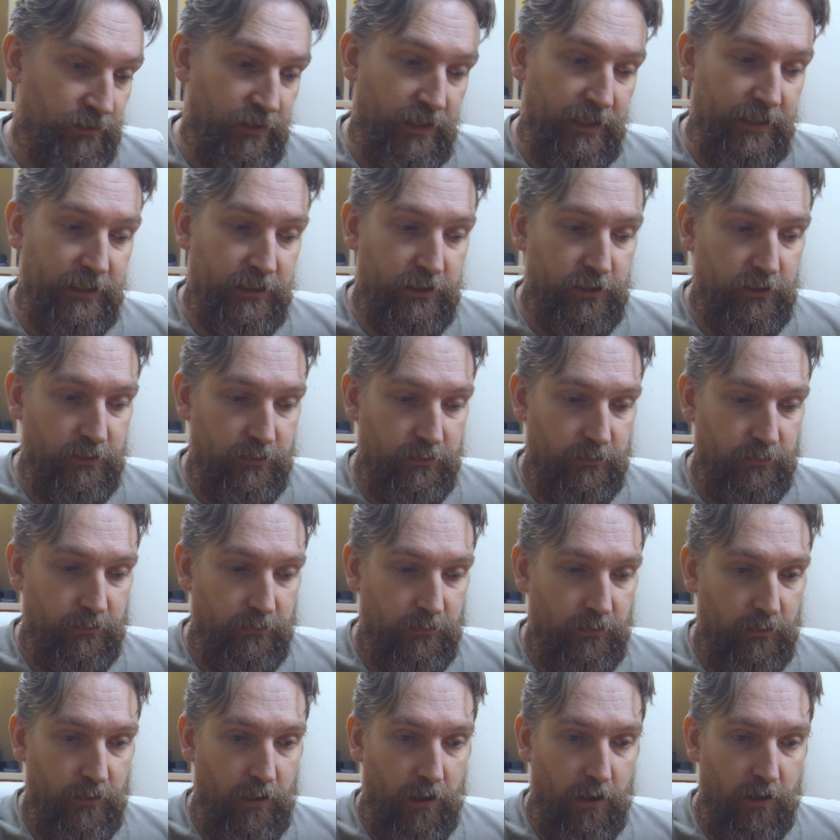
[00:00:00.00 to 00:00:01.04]
selection
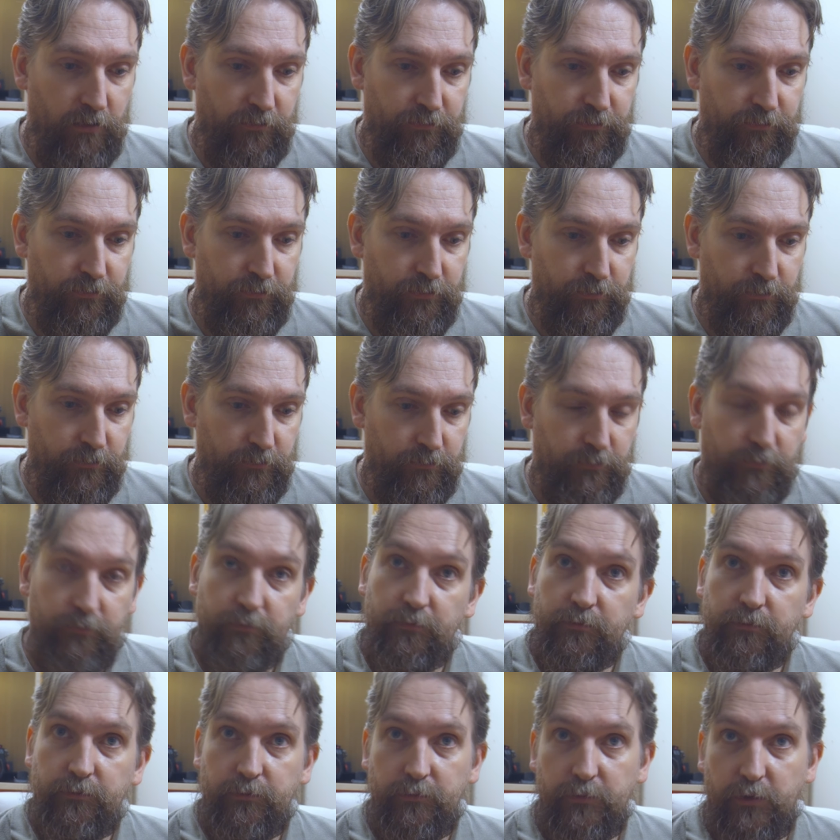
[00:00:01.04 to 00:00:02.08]
of
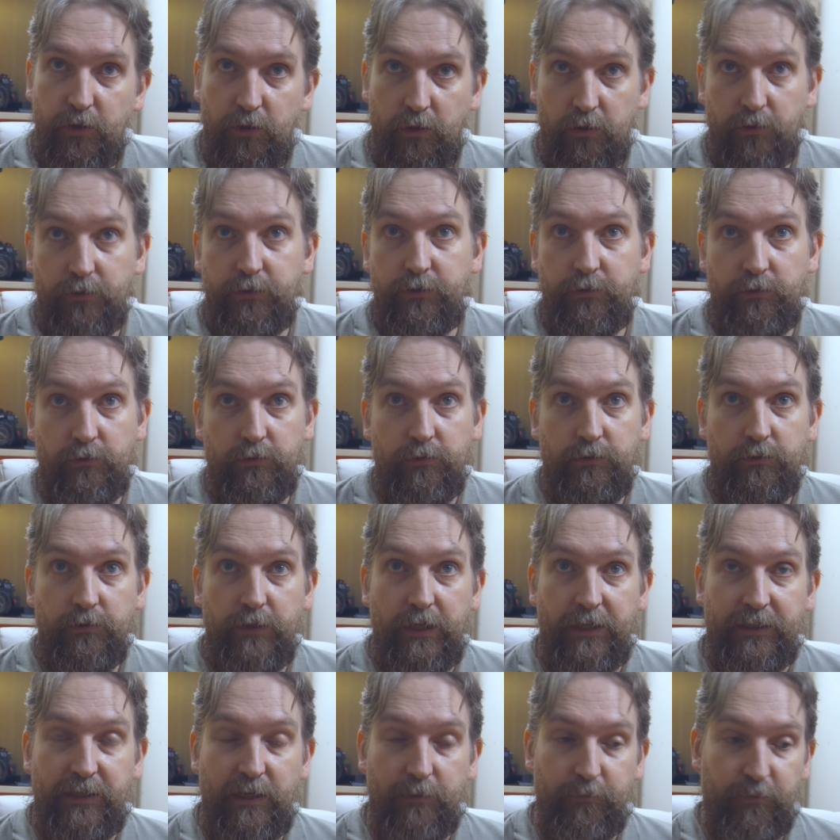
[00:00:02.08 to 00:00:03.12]
audio
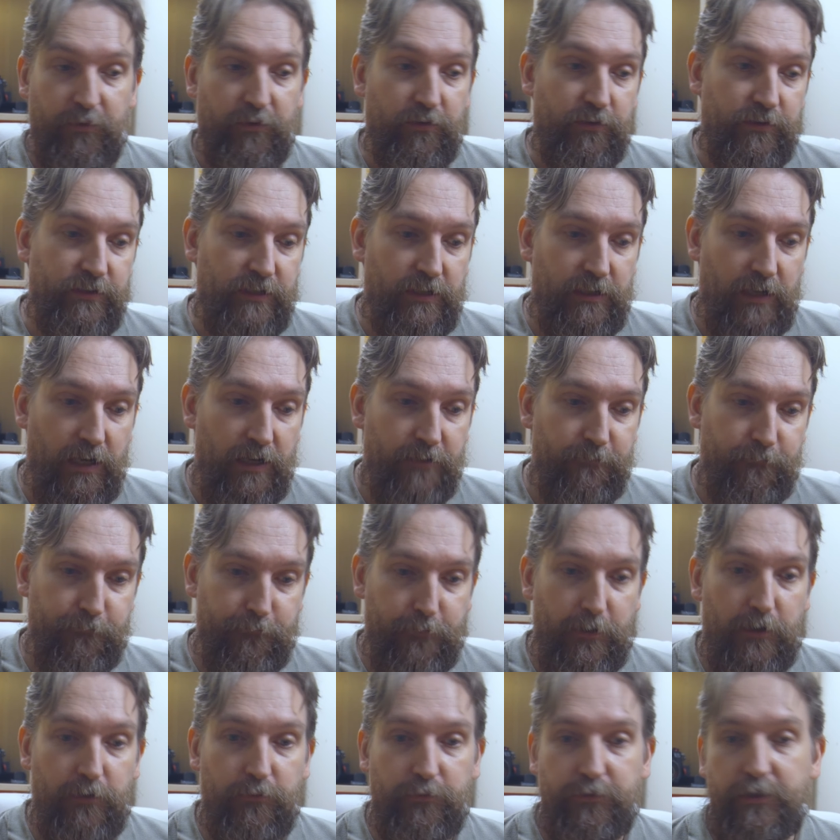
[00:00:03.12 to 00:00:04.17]
adapters that I've
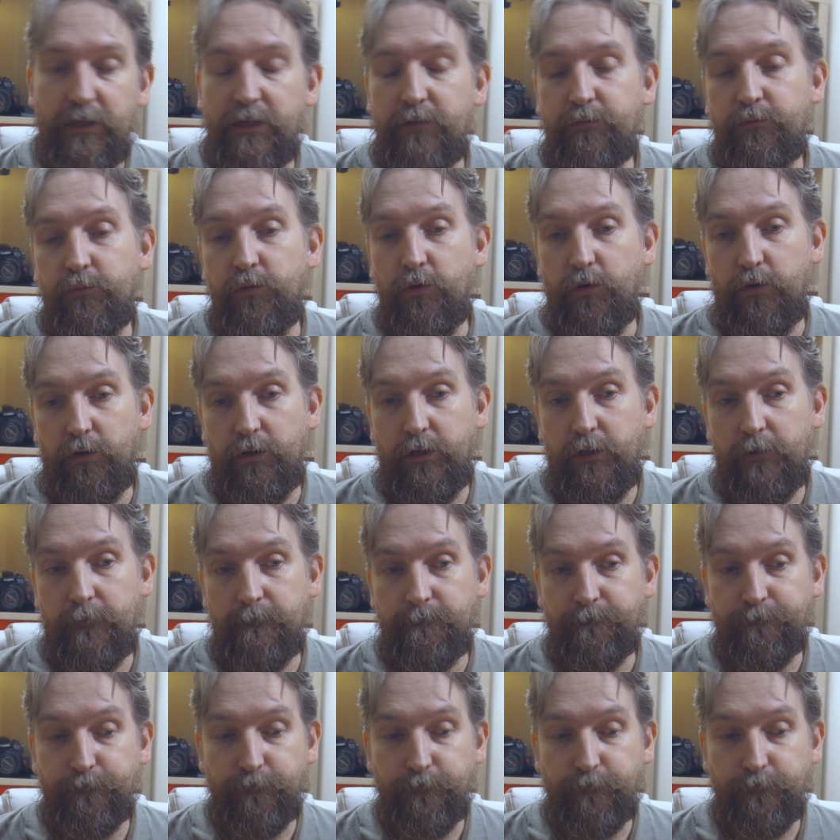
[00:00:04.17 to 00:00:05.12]
found that work,